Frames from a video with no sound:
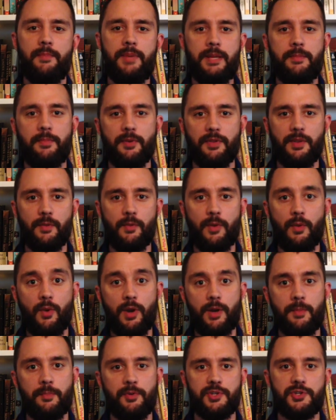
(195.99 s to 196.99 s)
people that we
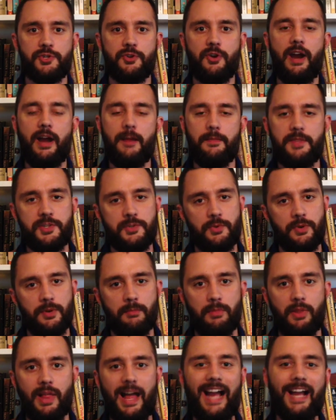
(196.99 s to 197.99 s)
want to prescribe these sort
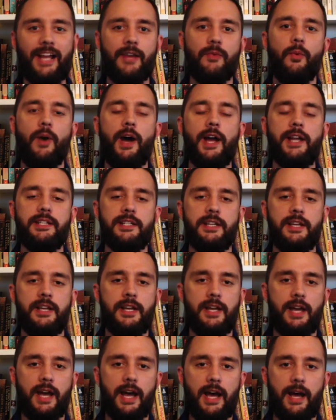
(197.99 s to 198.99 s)
of black and white
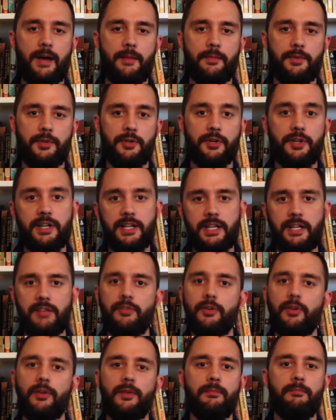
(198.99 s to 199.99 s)
good and
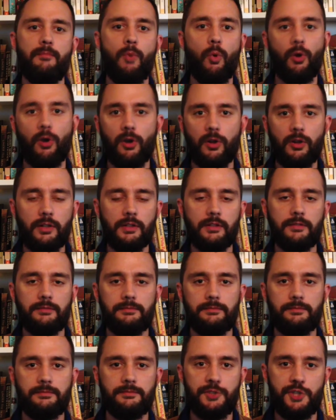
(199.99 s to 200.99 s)
evil moral
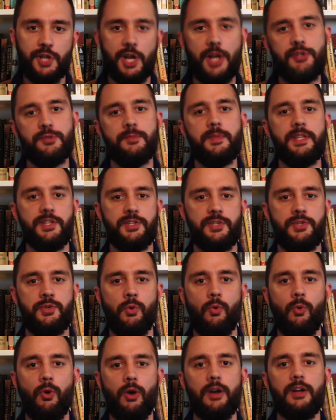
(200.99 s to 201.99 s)
judgments
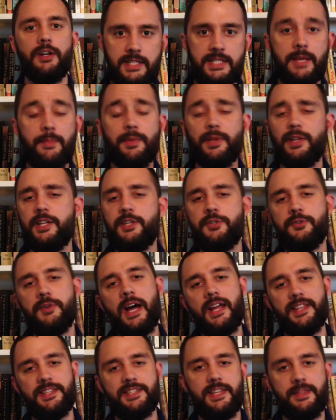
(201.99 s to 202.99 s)
toward typically do
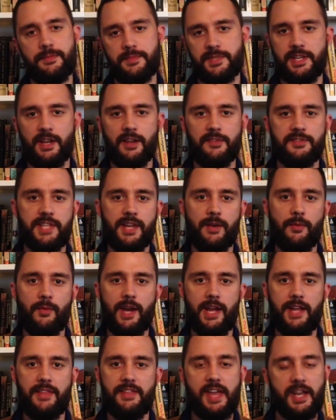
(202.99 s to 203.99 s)
not see themselves that
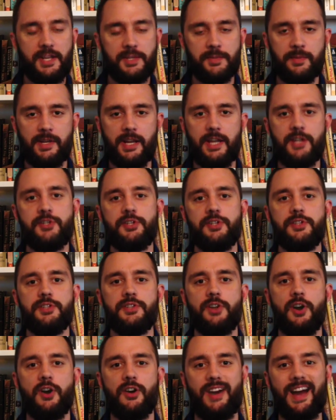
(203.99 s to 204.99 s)
way, and the
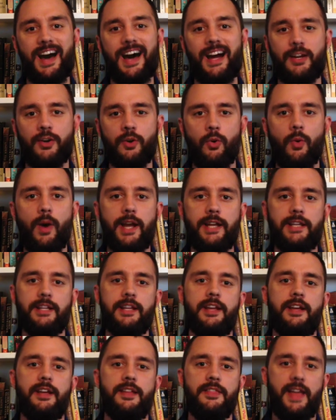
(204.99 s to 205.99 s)
explanations are not quite
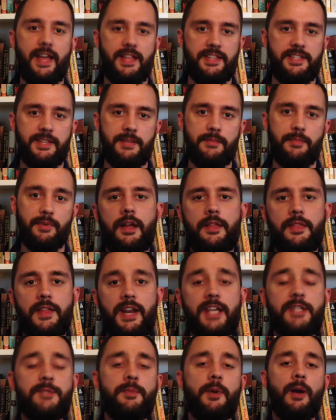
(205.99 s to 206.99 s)
that simple. The
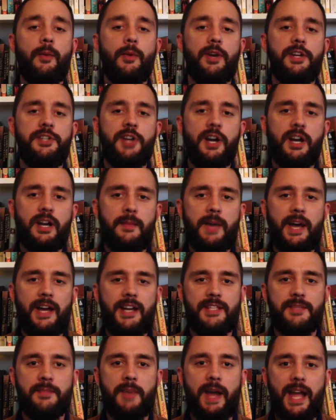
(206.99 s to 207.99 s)
next book I want to talk
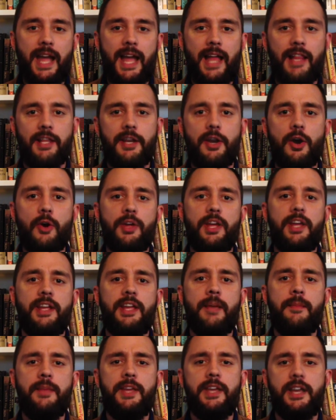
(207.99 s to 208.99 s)
about is by Helen
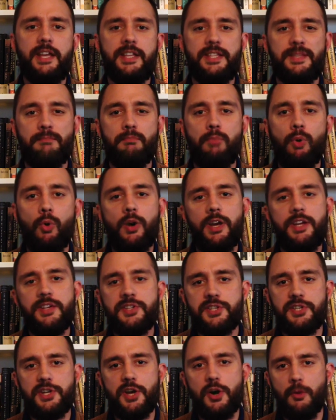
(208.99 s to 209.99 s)
Oyeyemi. It's Boy
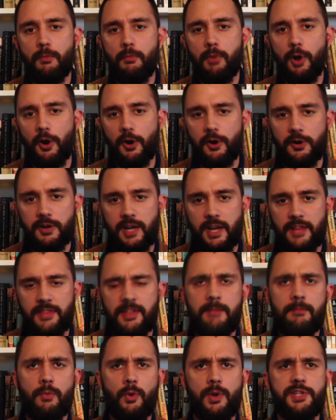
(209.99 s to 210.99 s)
Snow Bird. I
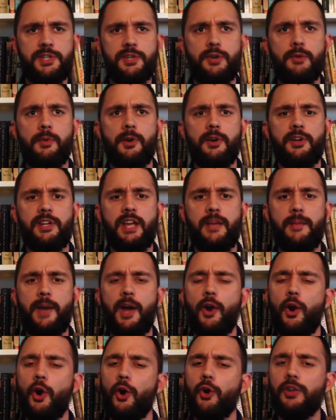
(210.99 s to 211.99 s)
think Boy Snow Bird came
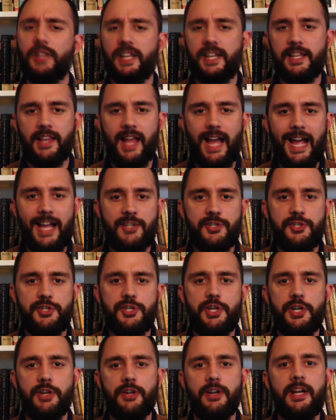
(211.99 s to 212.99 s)
out early last
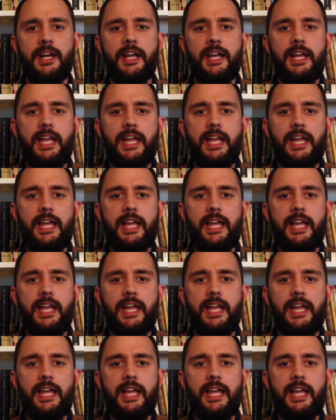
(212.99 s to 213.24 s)
year.